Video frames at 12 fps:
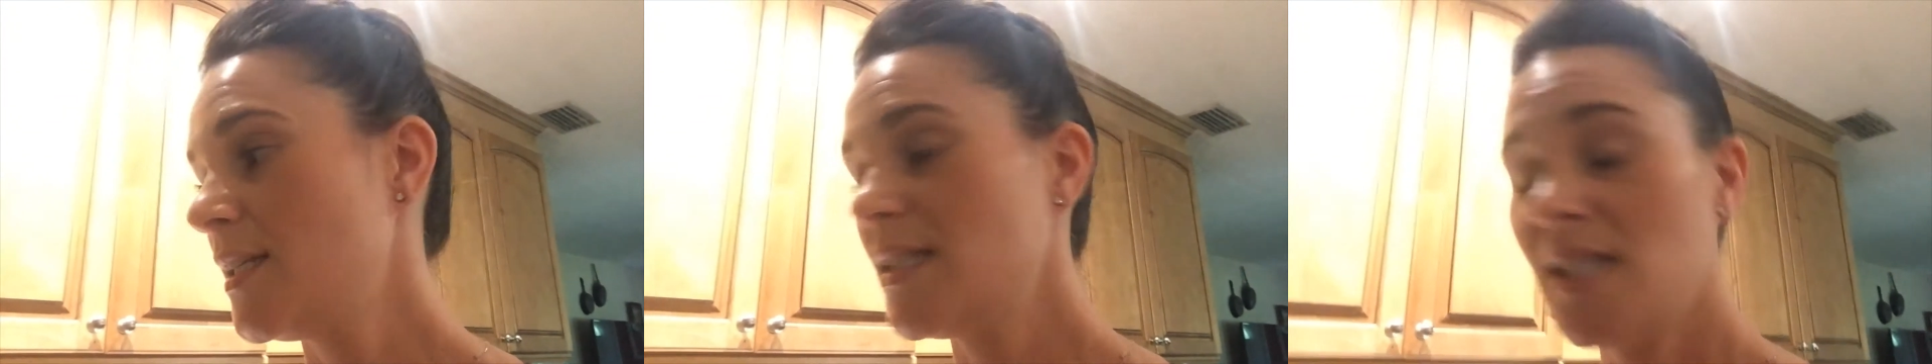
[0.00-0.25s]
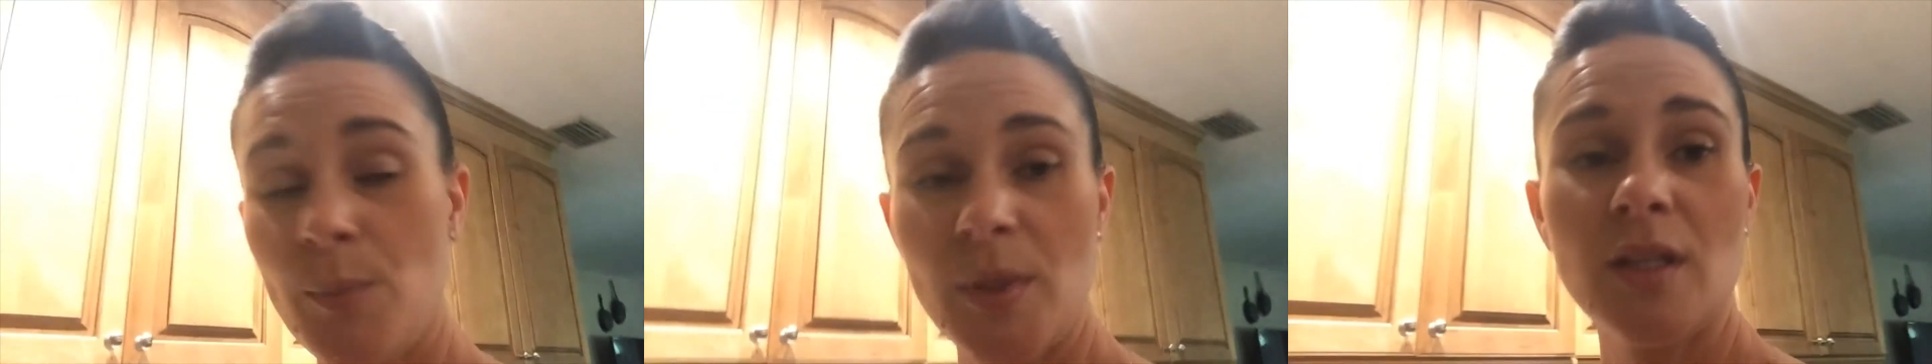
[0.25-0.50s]

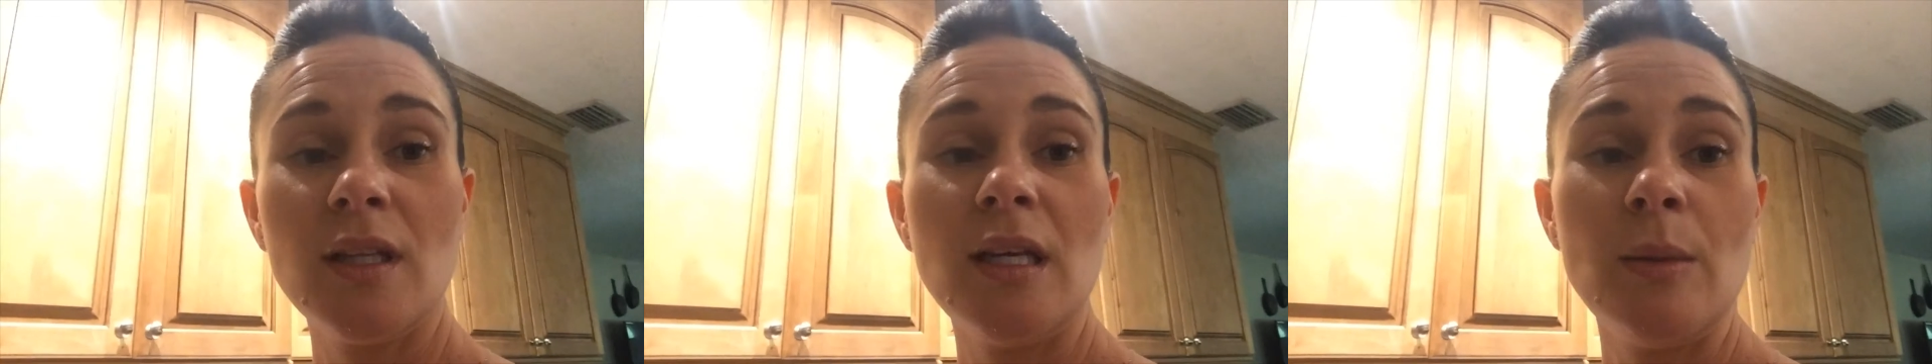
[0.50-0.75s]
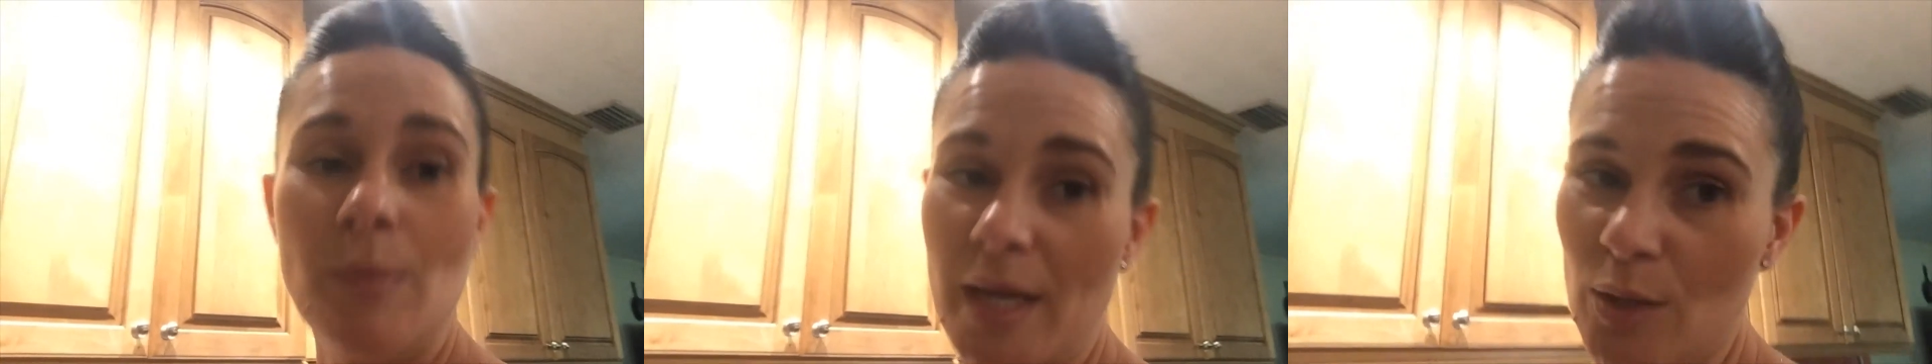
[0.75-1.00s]
typically
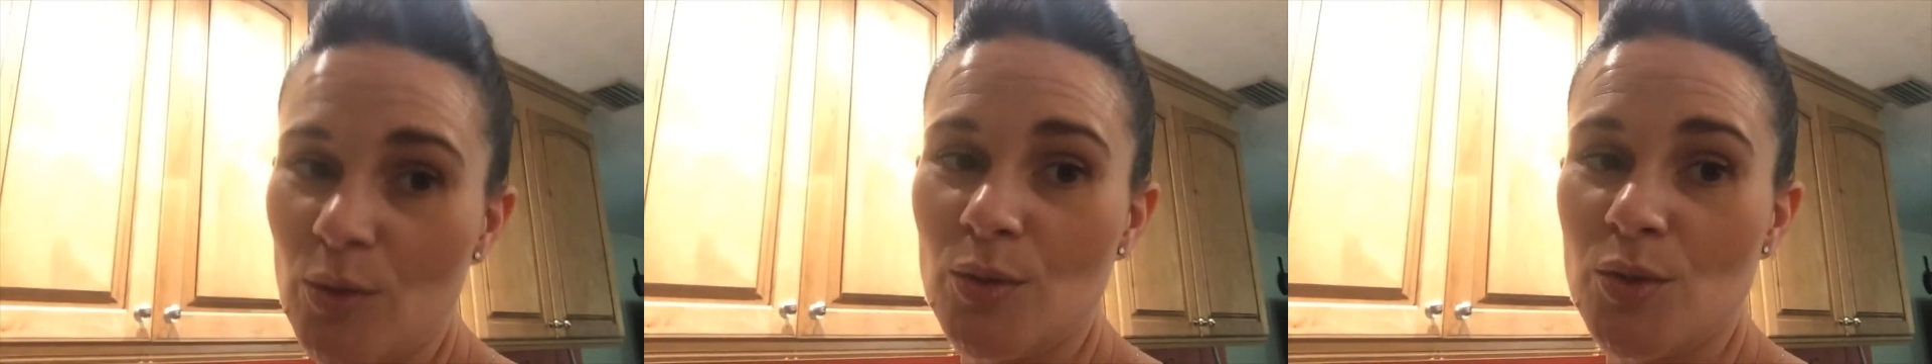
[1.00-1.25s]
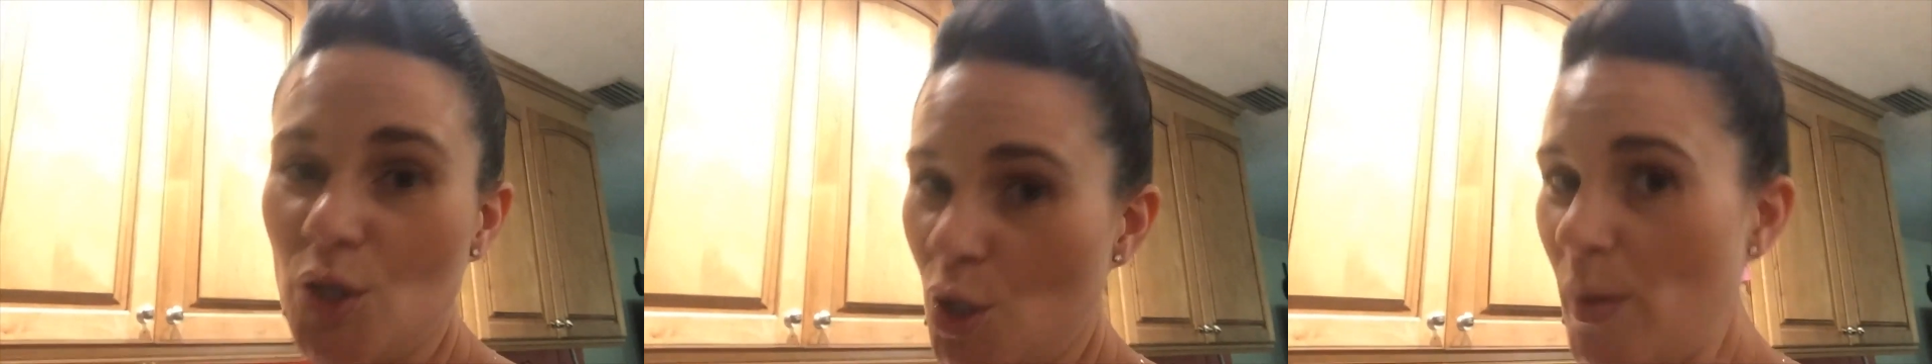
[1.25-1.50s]

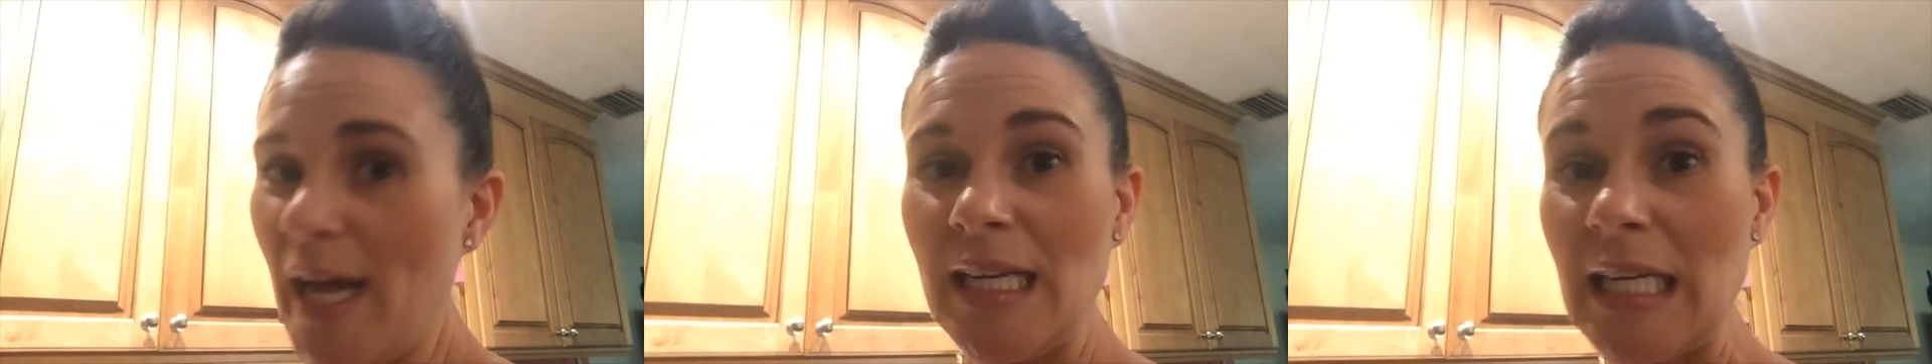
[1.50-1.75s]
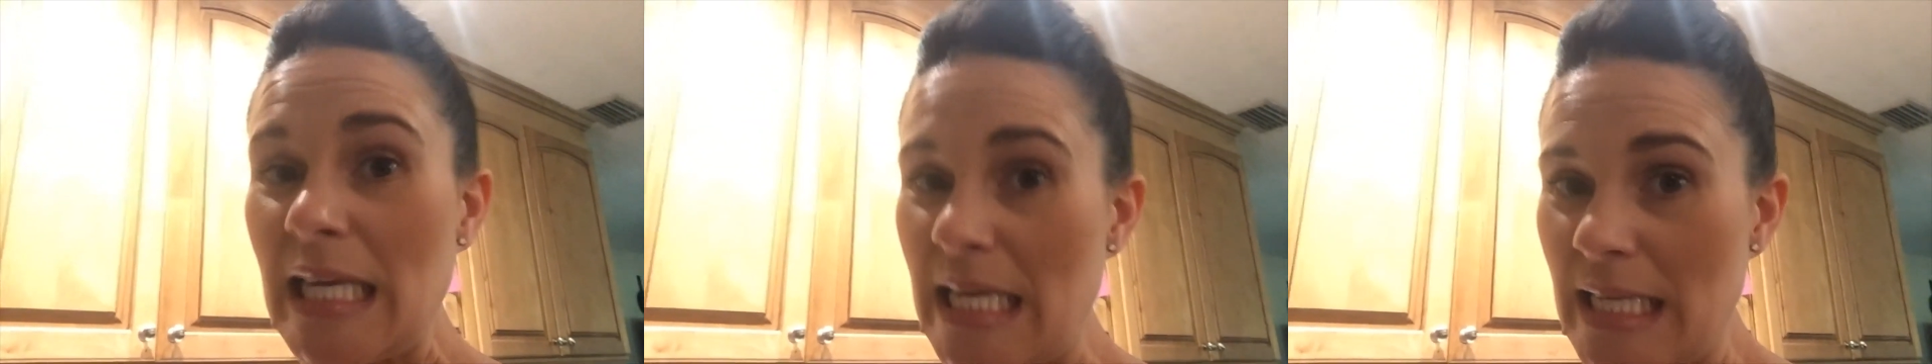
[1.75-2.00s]
males know how to
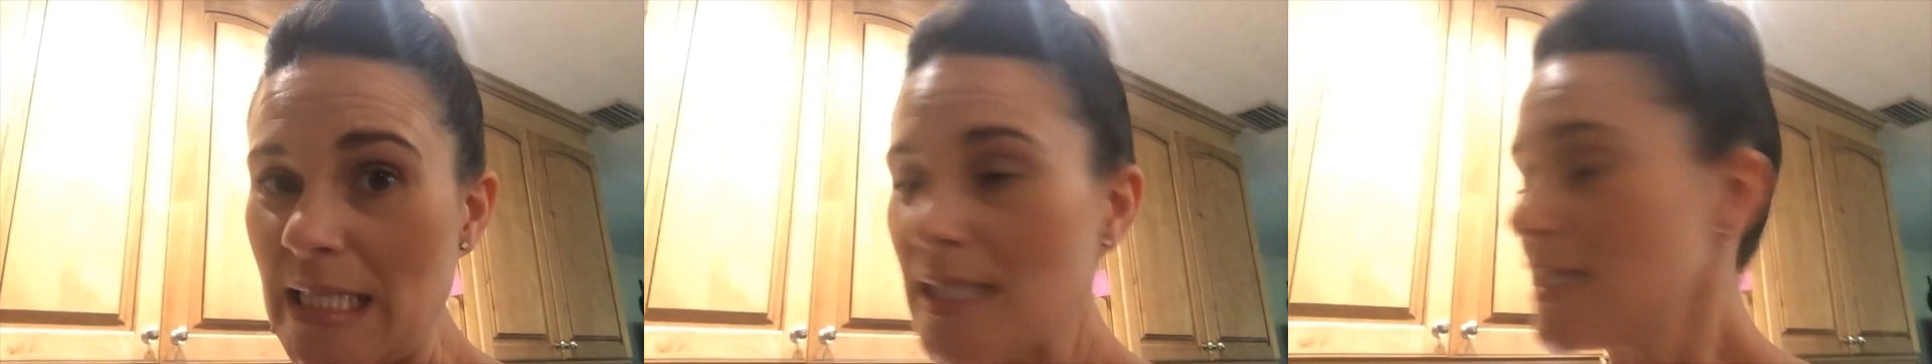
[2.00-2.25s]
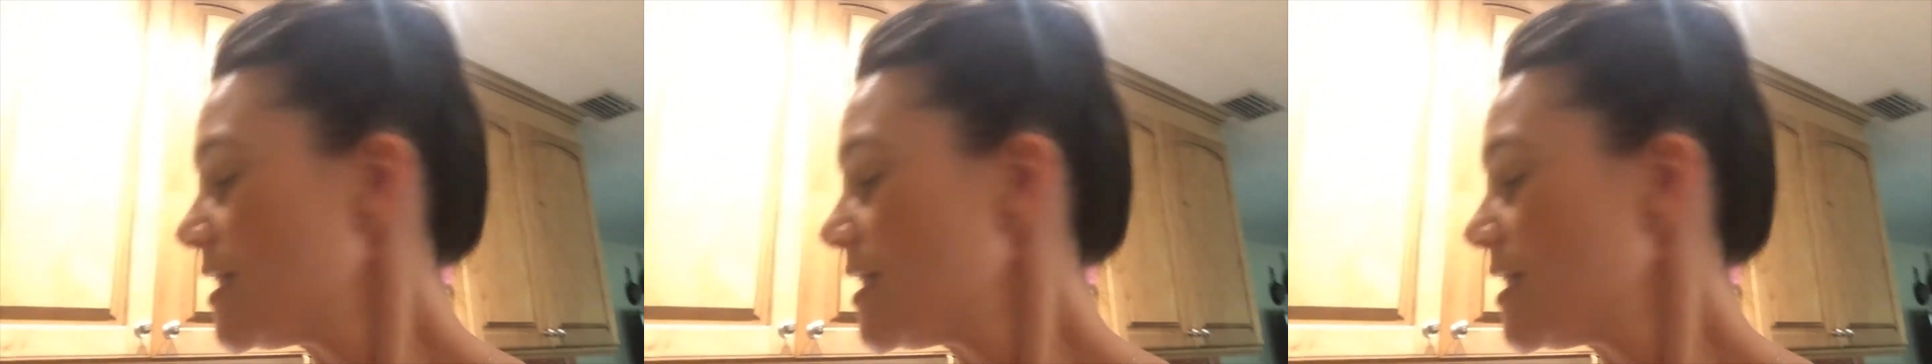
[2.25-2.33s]
eat.